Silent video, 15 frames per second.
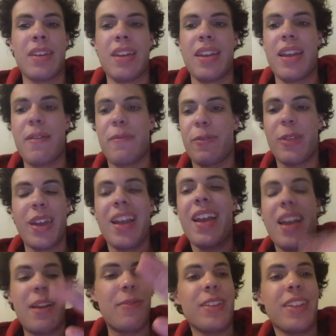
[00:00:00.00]

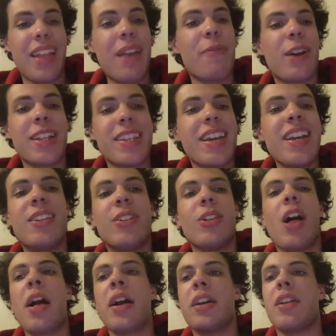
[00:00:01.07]
If I take
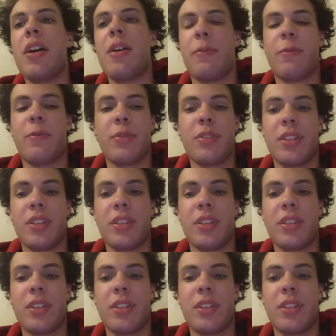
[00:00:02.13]
long enough